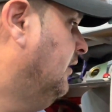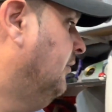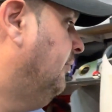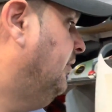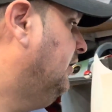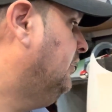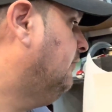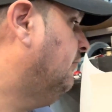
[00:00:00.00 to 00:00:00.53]

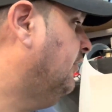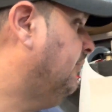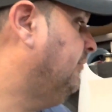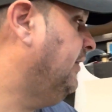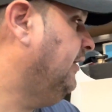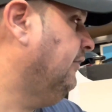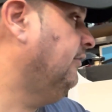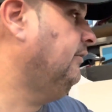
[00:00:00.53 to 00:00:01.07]
But with
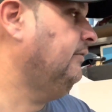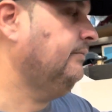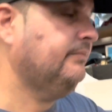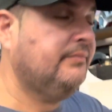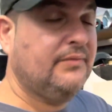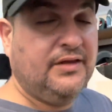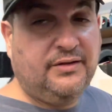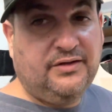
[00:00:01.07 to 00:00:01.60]
Merrill,
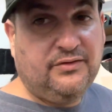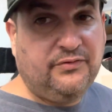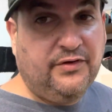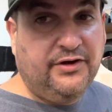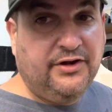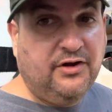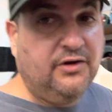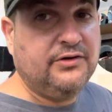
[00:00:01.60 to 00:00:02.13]
it's
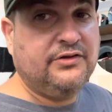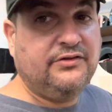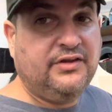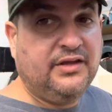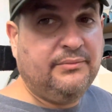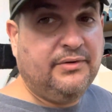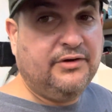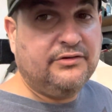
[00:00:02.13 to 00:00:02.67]
very hard to
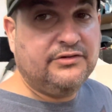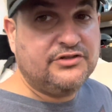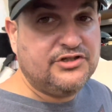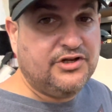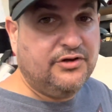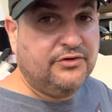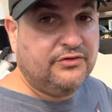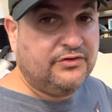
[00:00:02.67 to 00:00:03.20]
take Merrill to
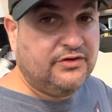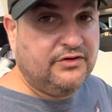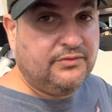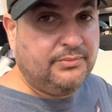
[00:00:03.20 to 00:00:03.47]
shows because